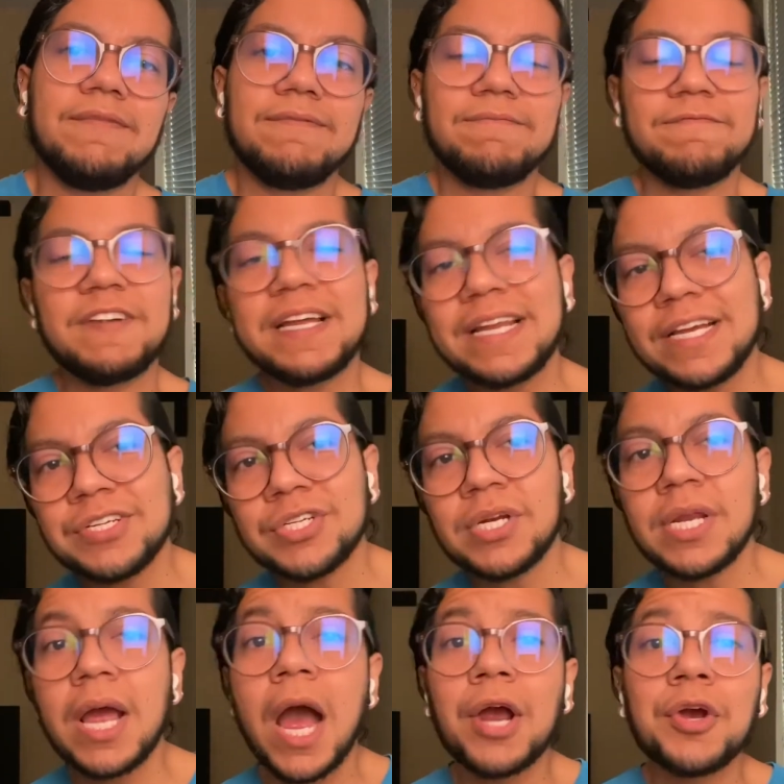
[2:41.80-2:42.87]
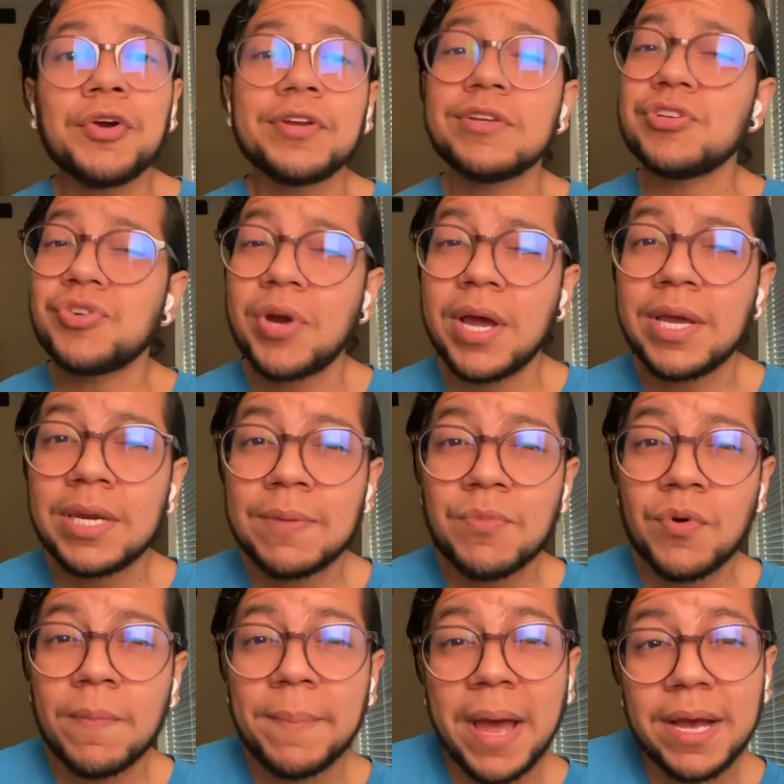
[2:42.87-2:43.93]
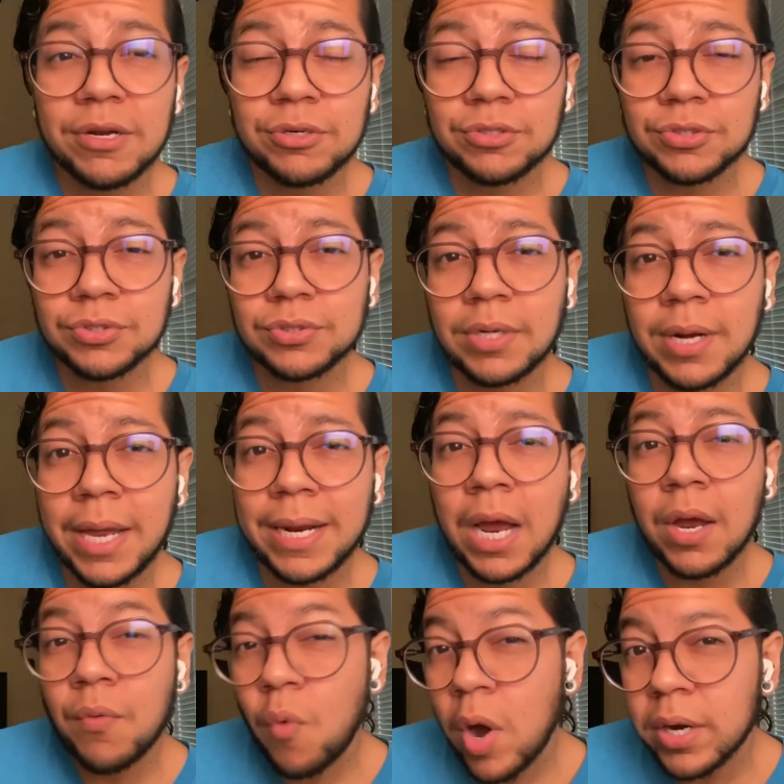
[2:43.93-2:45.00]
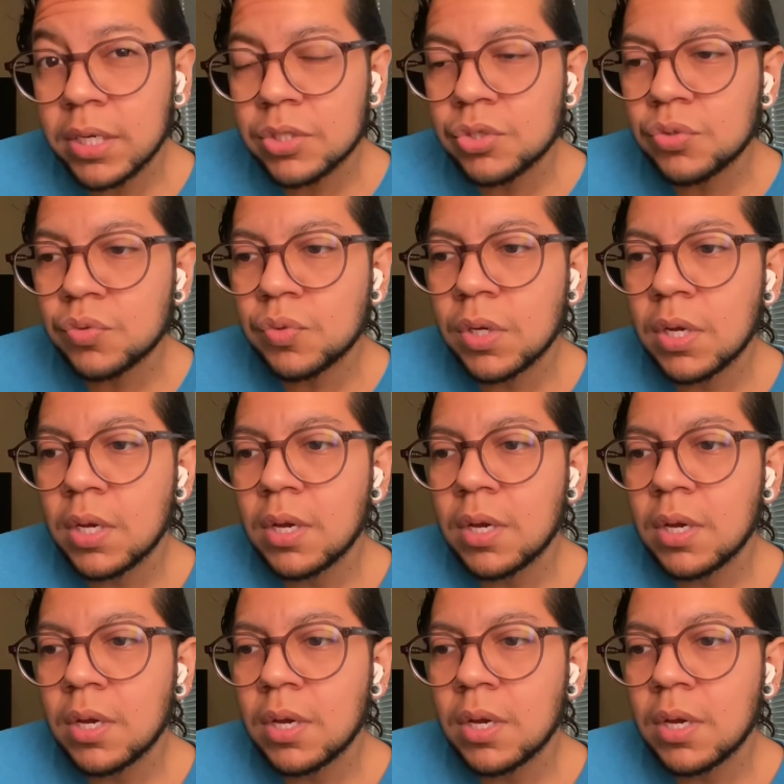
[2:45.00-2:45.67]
financially, I couldn't try any more packers like I wanted to,